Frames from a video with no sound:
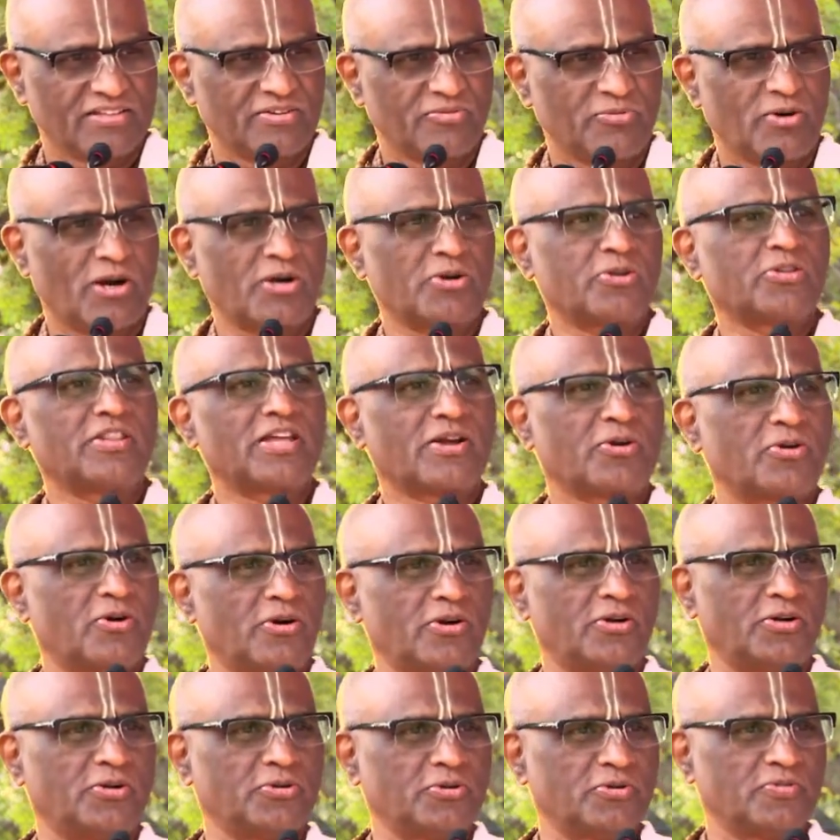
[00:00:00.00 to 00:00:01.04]
What do they go
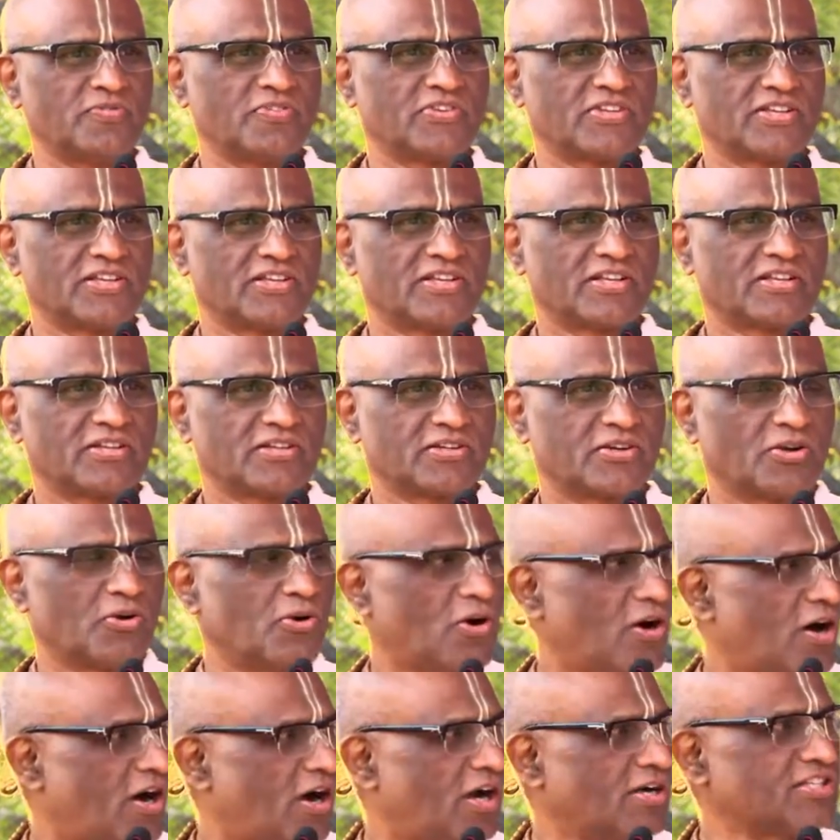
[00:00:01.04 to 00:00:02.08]
and do?
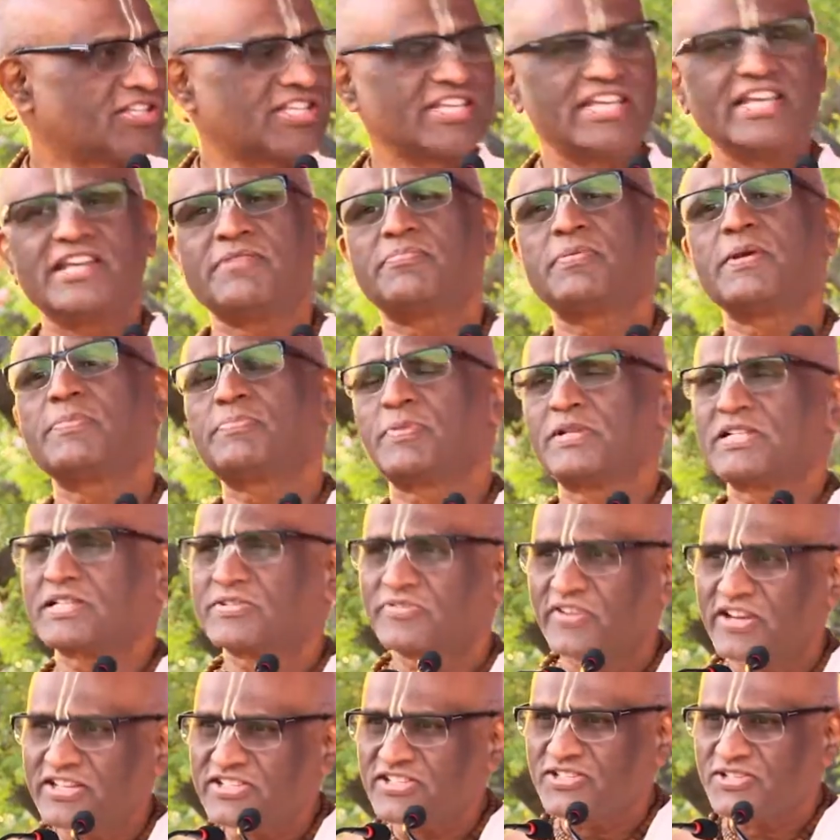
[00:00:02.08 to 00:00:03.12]
Go on seeing people's
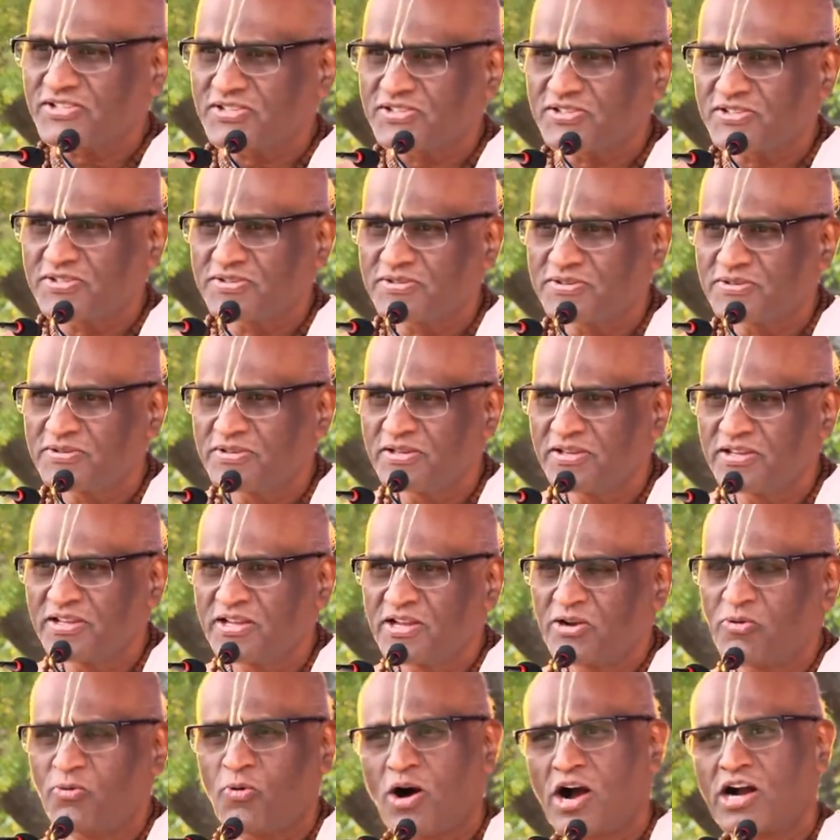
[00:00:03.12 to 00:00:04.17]
faces,
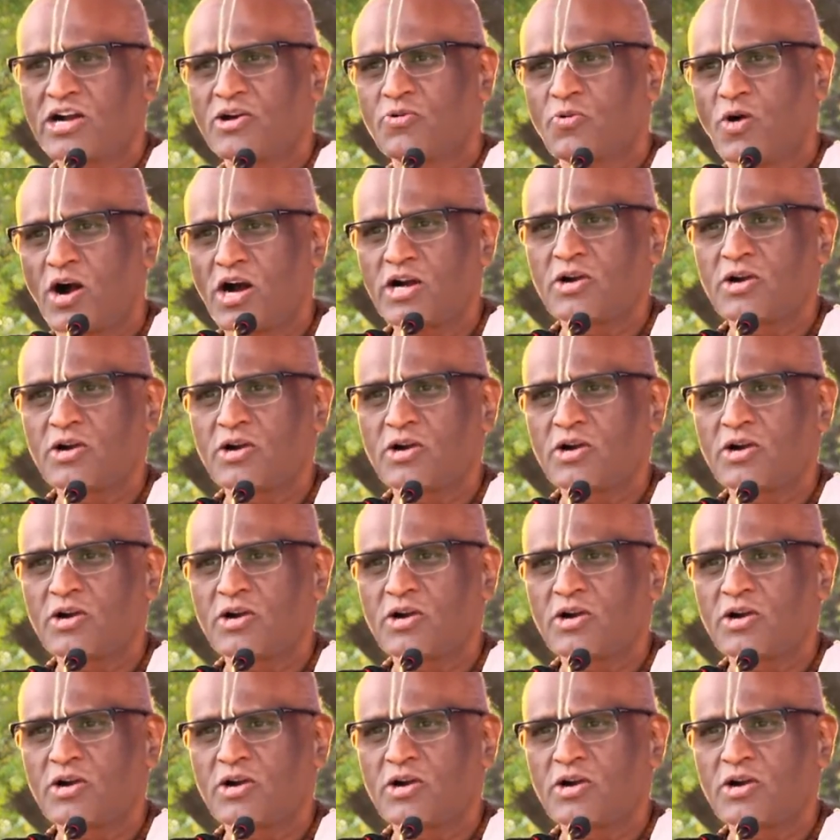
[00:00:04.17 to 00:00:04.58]
walk,